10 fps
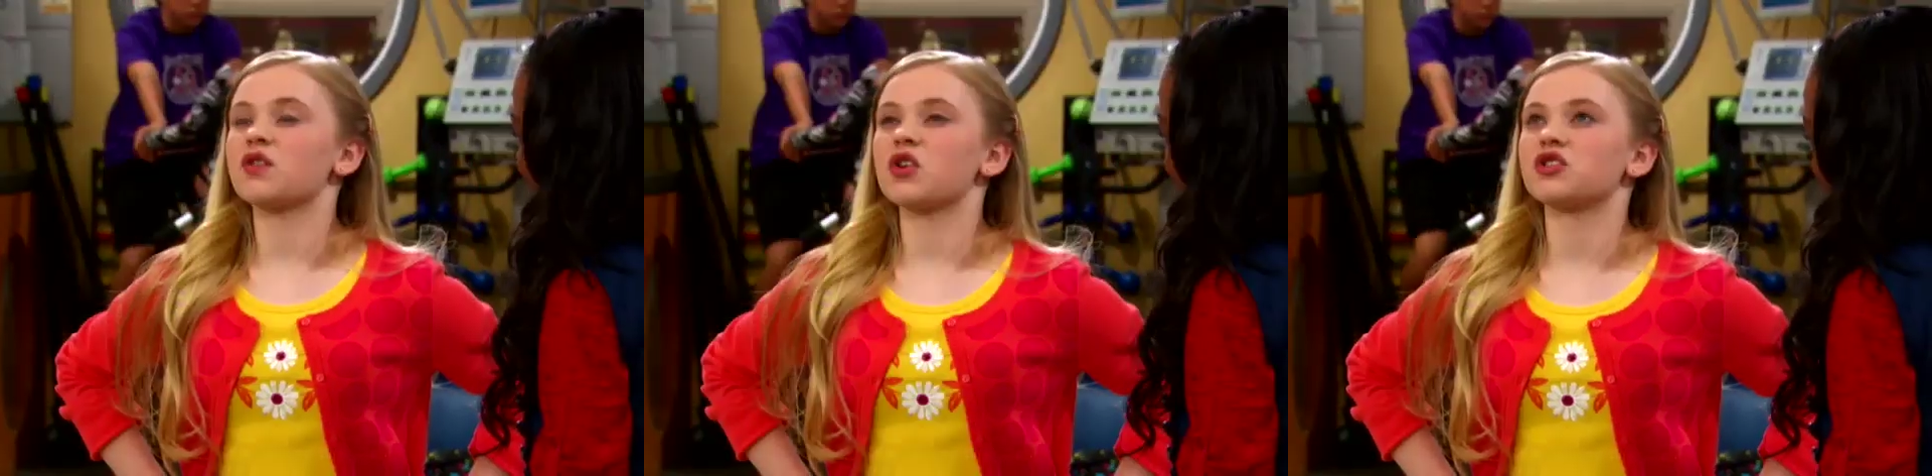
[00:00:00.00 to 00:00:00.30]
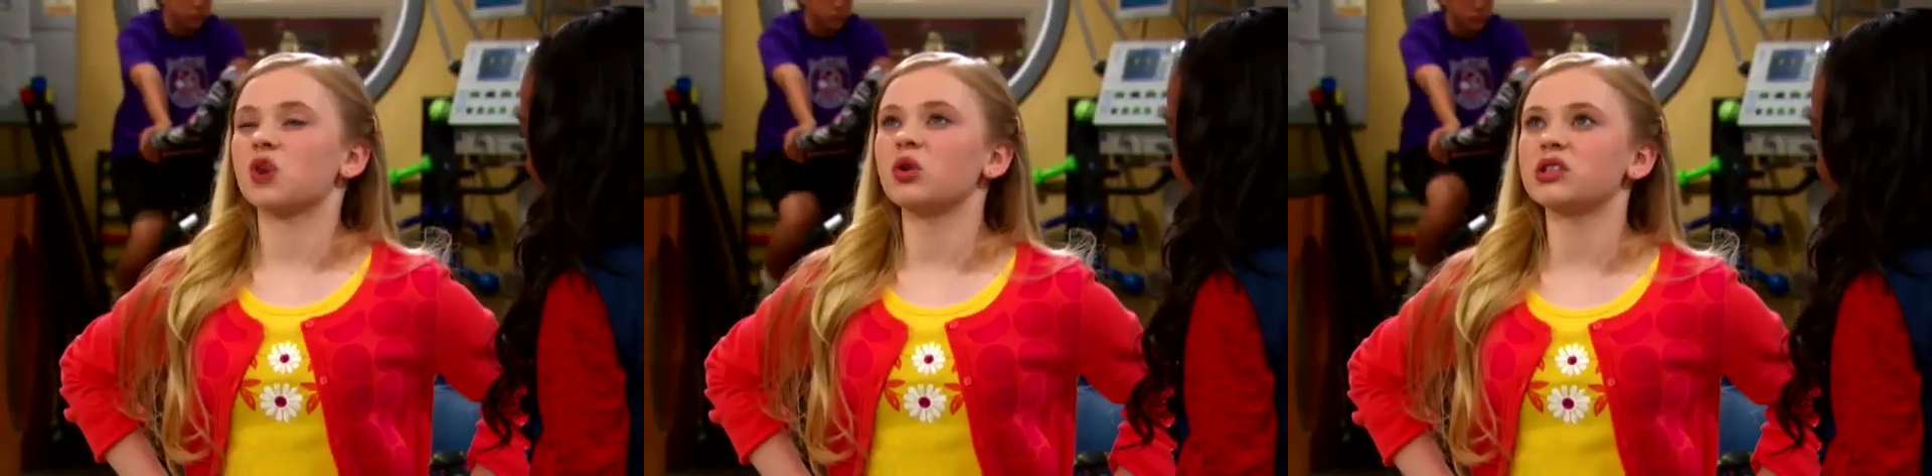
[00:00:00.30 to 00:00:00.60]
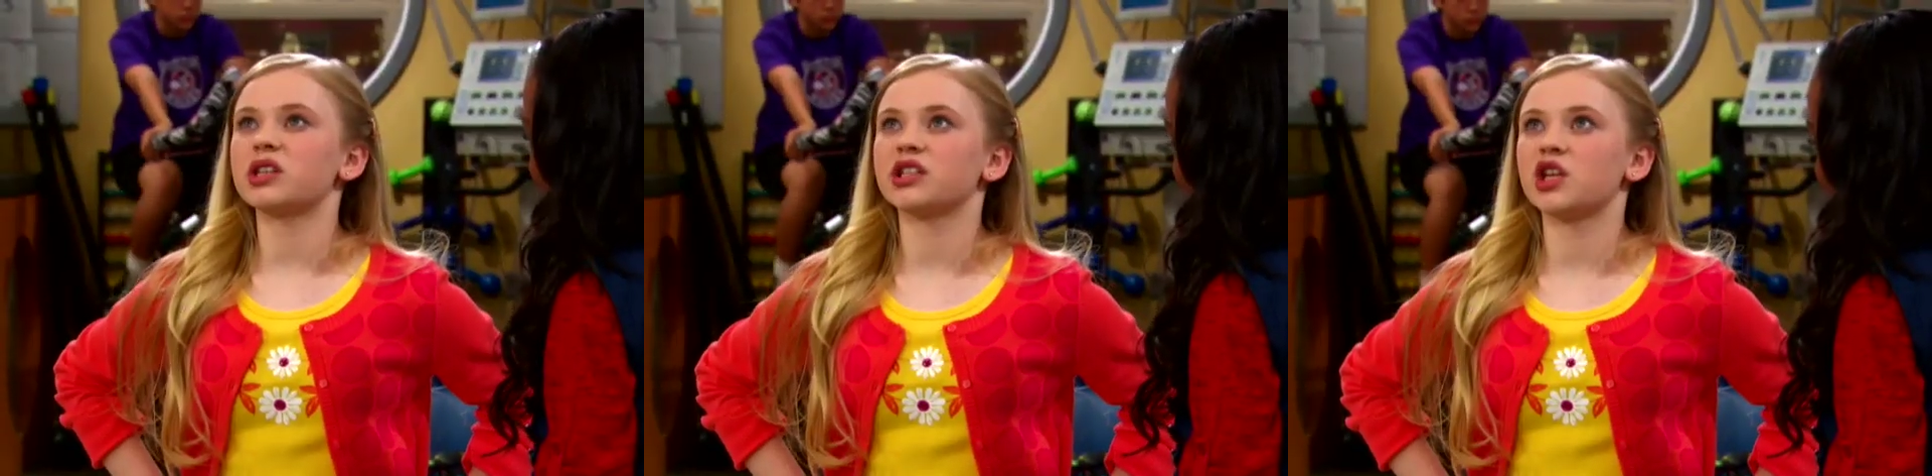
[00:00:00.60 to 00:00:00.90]
one of Earth's
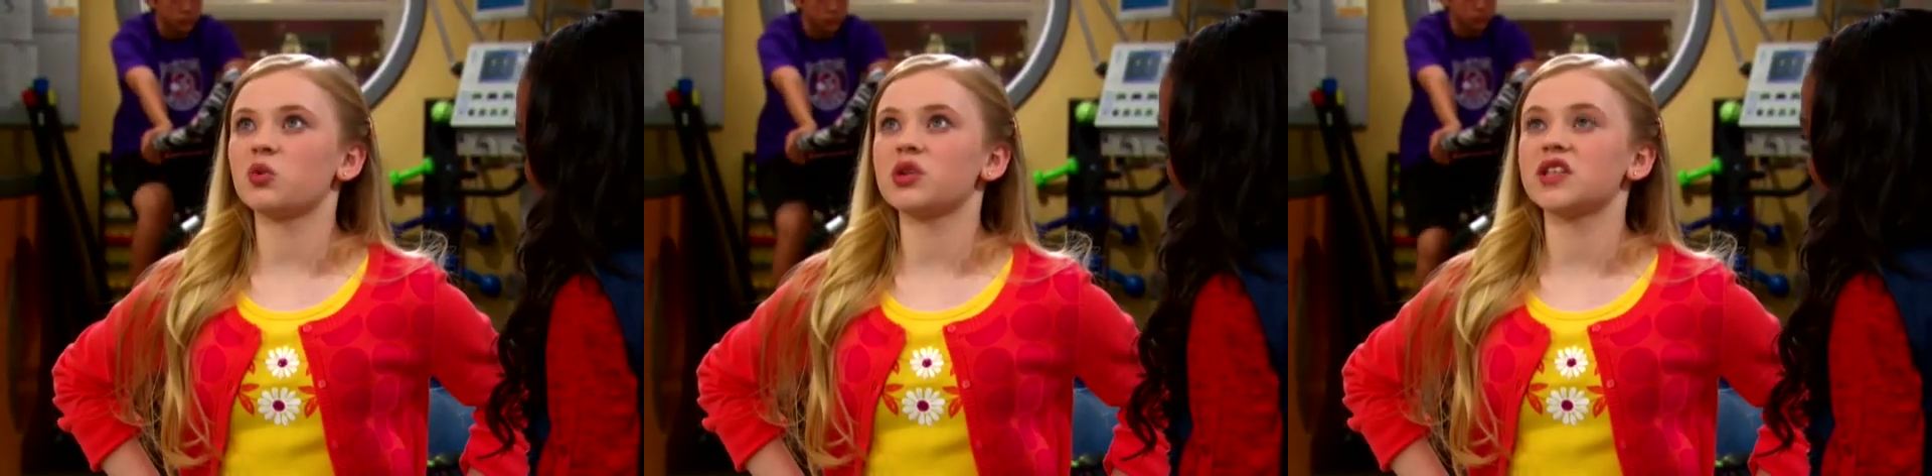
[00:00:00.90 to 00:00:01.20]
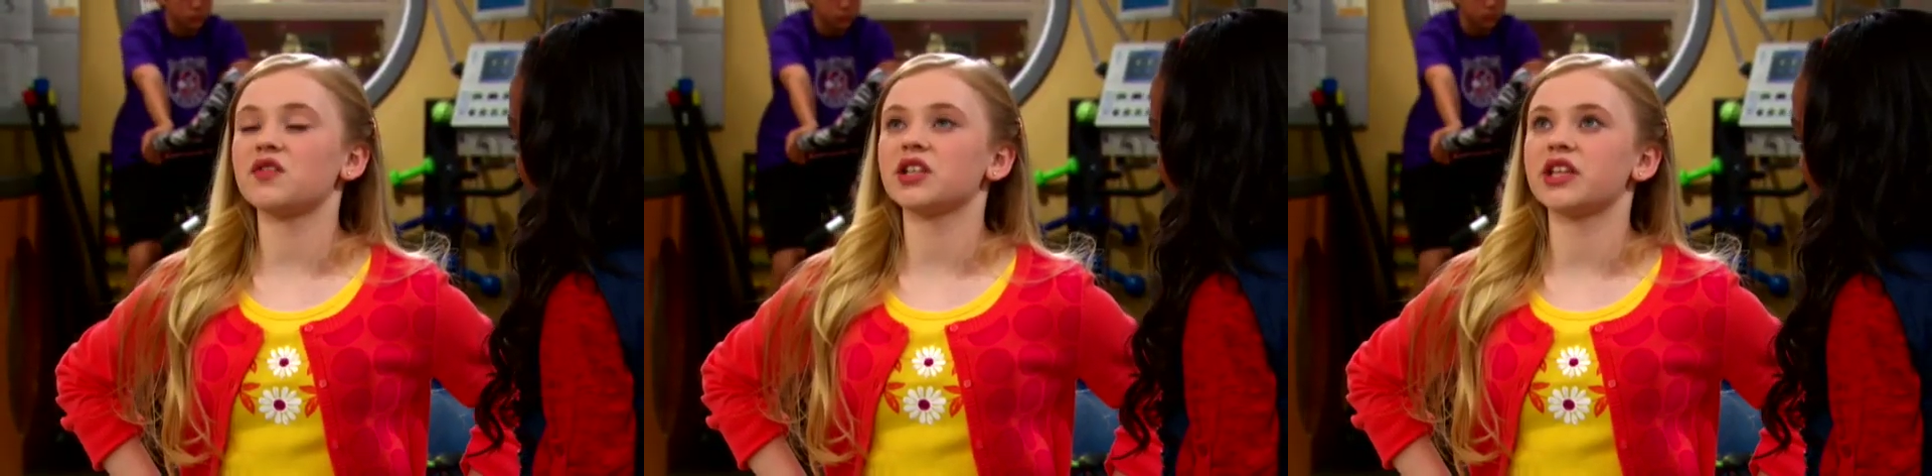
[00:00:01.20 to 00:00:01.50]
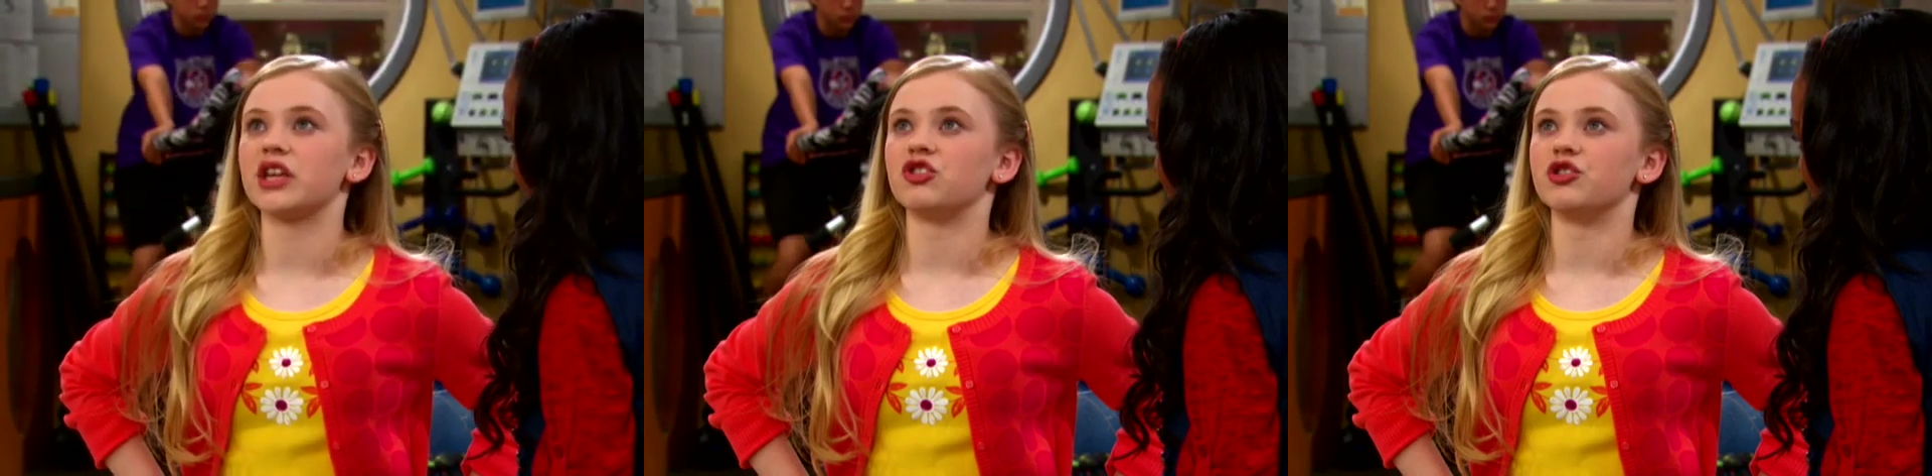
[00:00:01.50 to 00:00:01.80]
oldest continuous
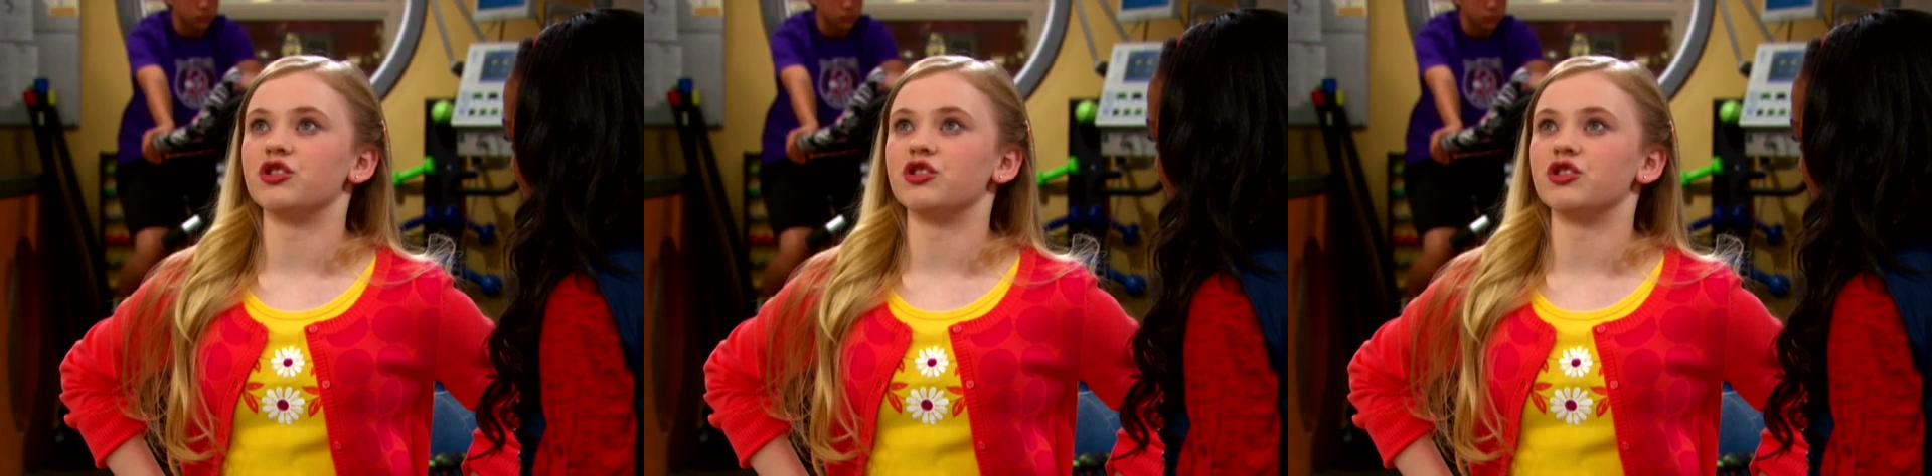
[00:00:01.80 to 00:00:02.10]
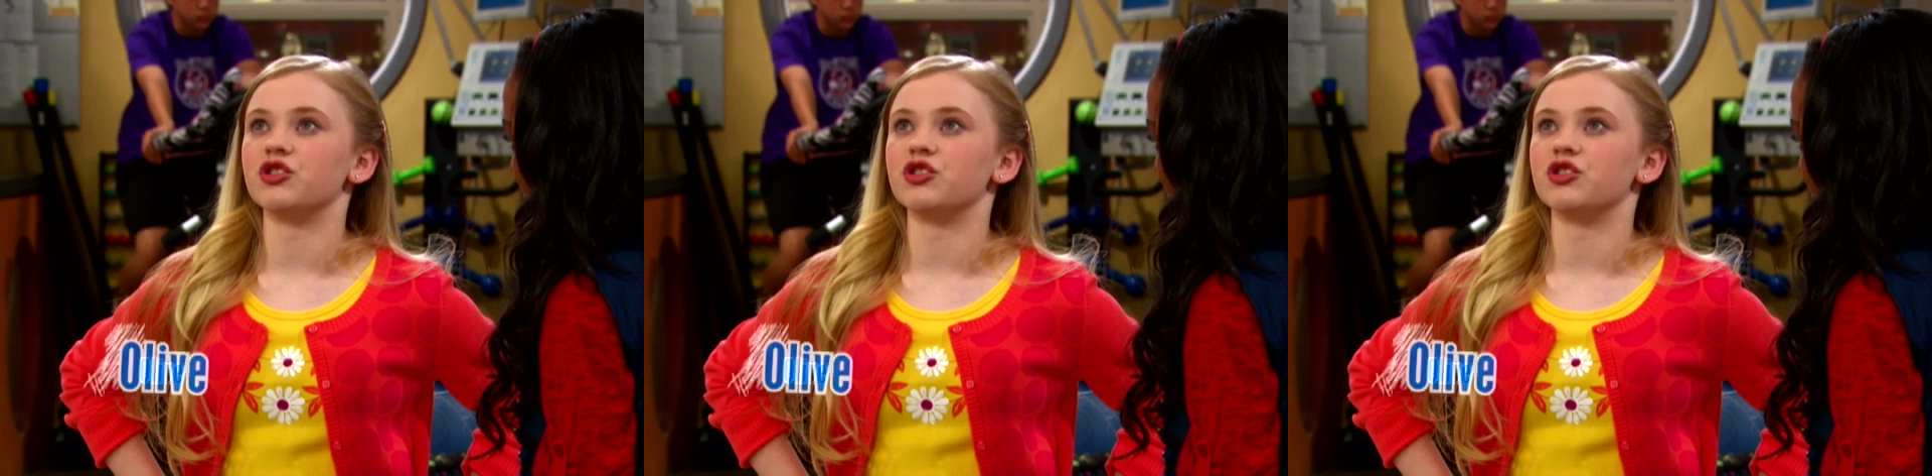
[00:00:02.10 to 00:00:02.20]
civilizations.